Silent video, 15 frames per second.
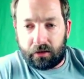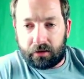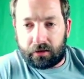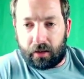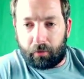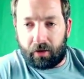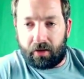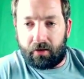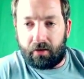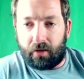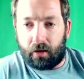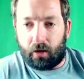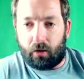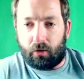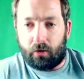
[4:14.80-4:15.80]
Kimberlyn.
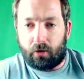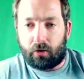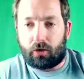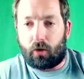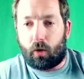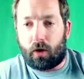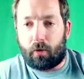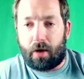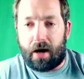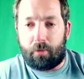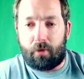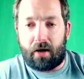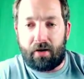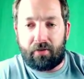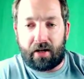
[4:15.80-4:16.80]
Hello. Corey
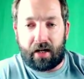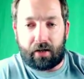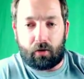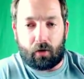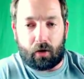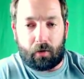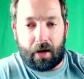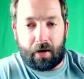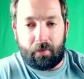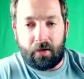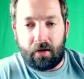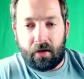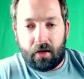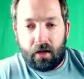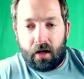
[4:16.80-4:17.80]
Robb waved. Hi, Corey Robb.
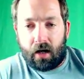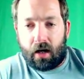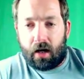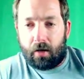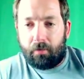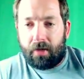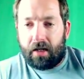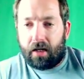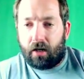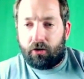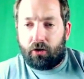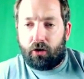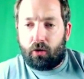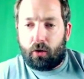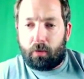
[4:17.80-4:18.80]
Mina,
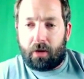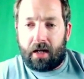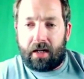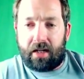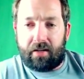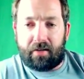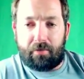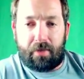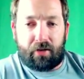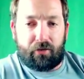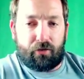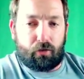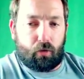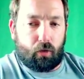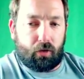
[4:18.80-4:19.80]
do you reply to instant
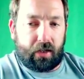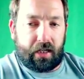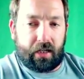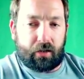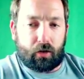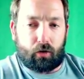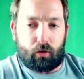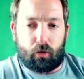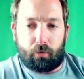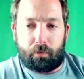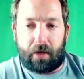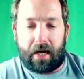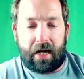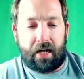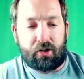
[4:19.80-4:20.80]
messenger only on the group
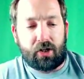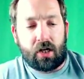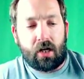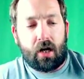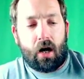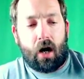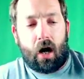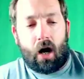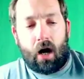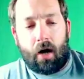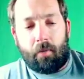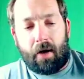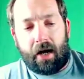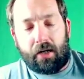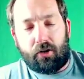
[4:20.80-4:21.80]
page?
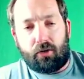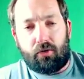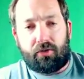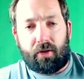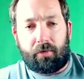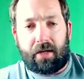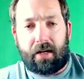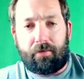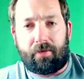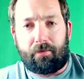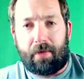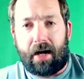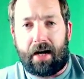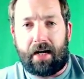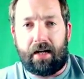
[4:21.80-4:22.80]
I do sometimes.
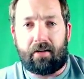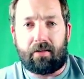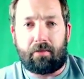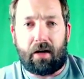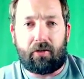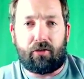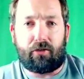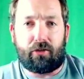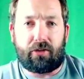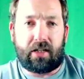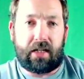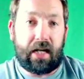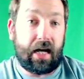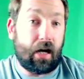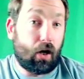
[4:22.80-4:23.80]
My instant messenger
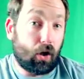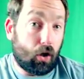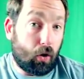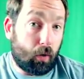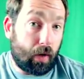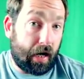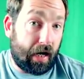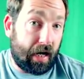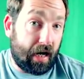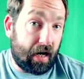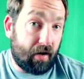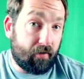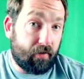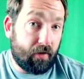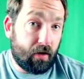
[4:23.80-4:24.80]
today alone, I
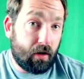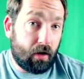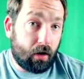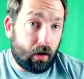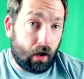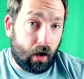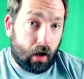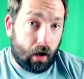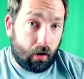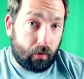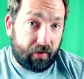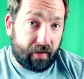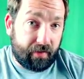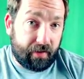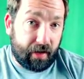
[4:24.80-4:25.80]
have, what
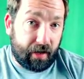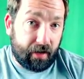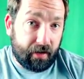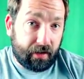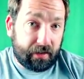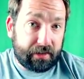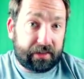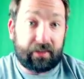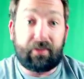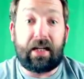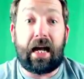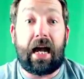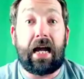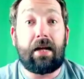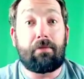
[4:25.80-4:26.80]
does it say?
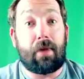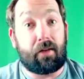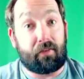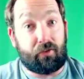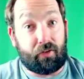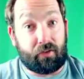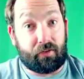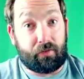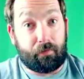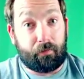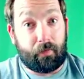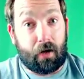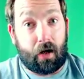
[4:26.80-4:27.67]
78 messages.